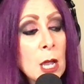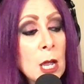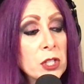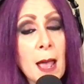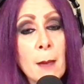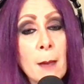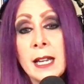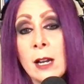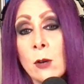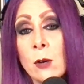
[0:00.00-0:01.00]
which is
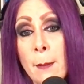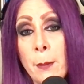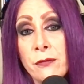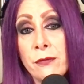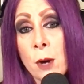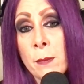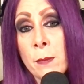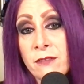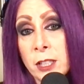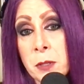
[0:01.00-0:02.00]
happening at Red Apple Farm in
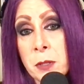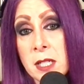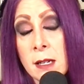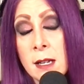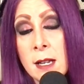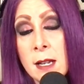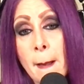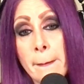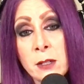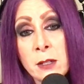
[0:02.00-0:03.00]
Phillipston,
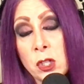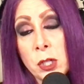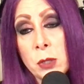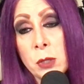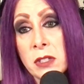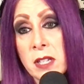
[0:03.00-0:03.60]
Massachusetts.